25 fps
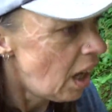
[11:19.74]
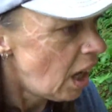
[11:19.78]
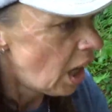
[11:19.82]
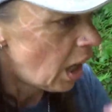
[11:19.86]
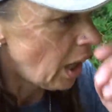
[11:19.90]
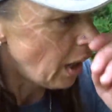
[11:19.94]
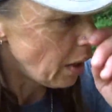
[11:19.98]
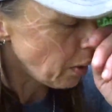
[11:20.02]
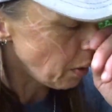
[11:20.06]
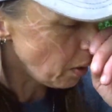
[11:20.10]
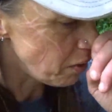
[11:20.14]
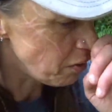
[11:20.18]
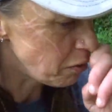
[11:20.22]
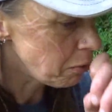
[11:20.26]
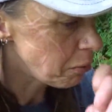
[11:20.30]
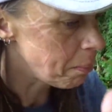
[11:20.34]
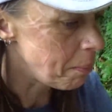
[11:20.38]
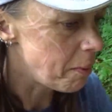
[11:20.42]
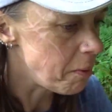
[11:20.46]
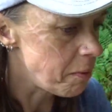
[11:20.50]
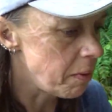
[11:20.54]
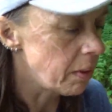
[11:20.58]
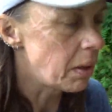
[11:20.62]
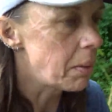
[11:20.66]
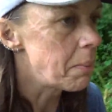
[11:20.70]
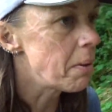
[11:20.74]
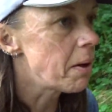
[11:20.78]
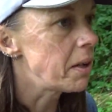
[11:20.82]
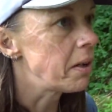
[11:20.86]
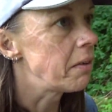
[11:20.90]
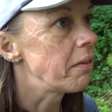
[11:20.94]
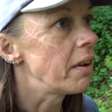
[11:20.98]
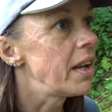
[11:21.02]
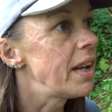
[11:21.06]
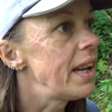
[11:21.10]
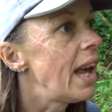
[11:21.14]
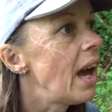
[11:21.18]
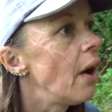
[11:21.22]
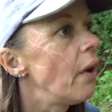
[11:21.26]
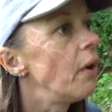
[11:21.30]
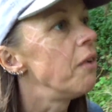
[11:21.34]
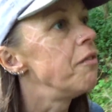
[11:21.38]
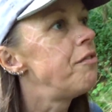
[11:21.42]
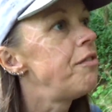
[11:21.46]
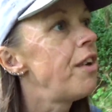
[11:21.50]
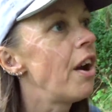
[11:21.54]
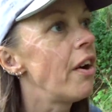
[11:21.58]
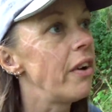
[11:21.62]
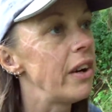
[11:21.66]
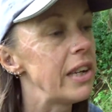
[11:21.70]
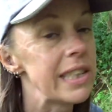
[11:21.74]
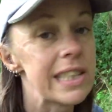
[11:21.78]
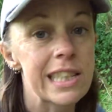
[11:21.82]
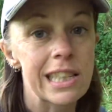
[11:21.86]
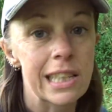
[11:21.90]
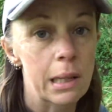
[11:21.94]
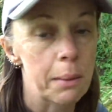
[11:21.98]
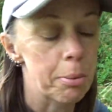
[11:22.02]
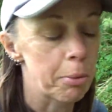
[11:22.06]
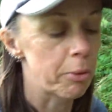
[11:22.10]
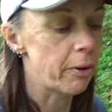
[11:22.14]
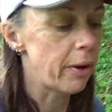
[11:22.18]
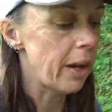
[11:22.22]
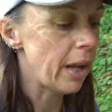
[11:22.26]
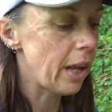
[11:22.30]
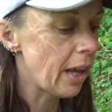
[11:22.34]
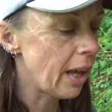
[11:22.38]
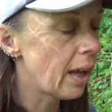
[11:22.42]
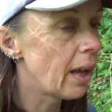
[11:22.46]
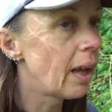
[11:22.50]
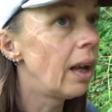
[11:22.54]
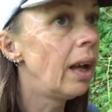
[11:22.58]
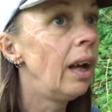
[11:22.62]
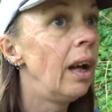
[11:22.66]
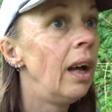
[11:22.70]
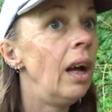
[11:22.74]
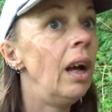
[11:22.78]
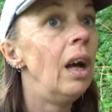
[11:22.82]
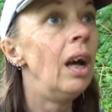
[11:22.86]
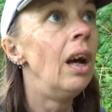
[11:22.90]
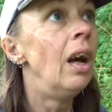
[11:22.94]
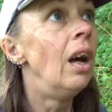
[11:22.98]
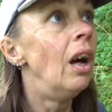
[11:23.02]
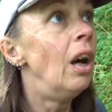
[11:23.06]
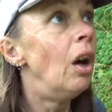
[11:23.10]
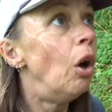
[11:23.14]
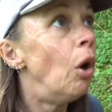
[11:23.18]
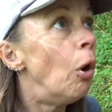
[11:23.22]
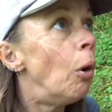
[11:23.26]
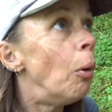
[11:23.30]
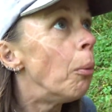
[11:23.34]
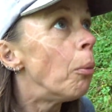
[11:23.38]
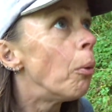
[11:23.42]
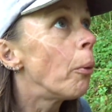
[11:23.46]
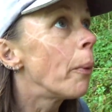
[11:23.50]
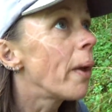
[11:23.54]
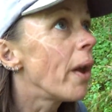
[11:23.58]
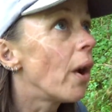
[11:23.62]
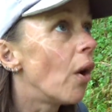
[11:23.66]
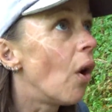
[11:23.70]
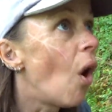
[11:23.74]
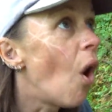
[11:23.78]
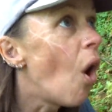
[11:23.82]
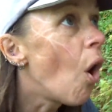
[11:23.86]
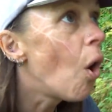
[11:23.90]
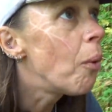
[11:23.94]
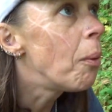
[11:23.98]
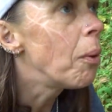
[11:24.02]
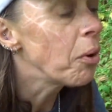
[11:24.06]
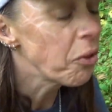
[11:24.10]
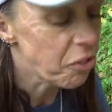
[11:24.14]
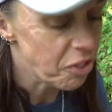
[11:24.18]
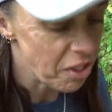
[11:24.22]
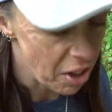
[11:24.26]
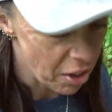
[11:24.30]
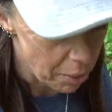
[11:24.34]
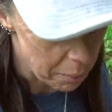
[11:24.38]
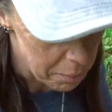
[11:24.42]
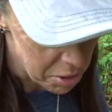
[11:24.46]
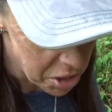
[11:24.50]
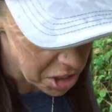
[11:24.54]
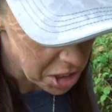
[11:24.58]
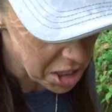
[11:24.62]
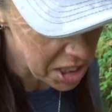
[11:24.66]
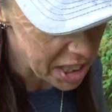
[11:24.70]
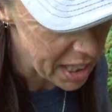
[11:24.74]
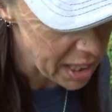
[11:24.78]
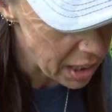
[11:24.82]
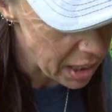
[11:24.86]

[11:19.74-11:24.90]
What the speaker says: otherwise this would be really muddy right now and very slippery. Well, we are almost there. I'm just seeing